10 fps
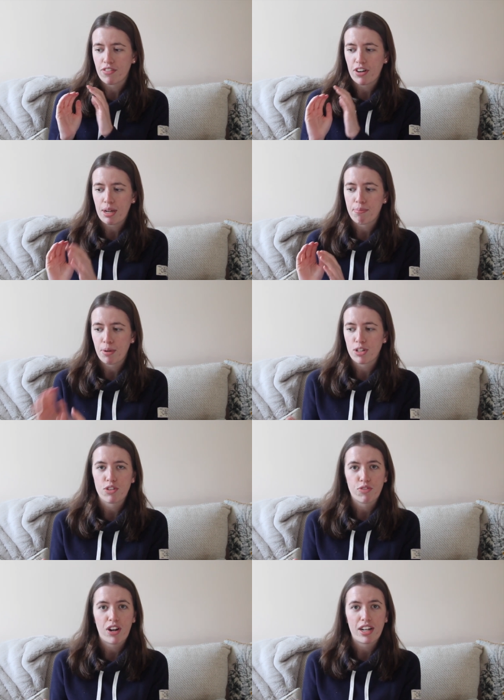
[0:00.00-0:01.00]
a very
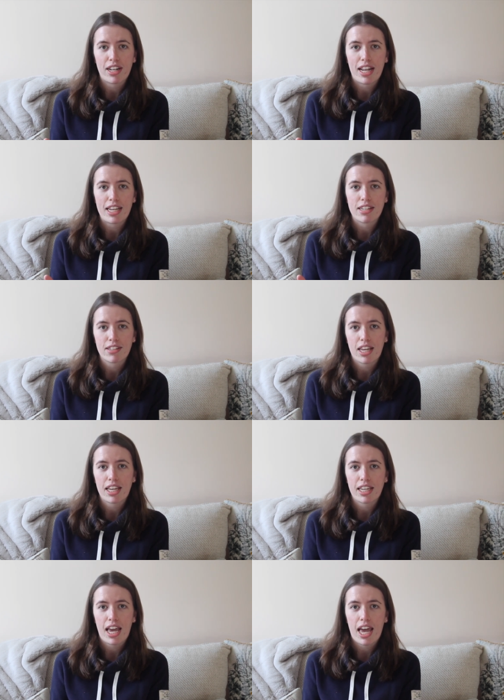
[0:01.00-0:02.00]
budget friendly
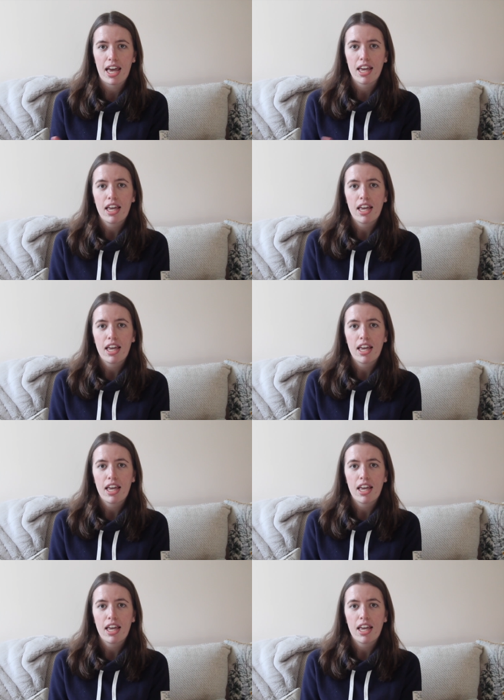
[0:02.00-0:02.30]
skincare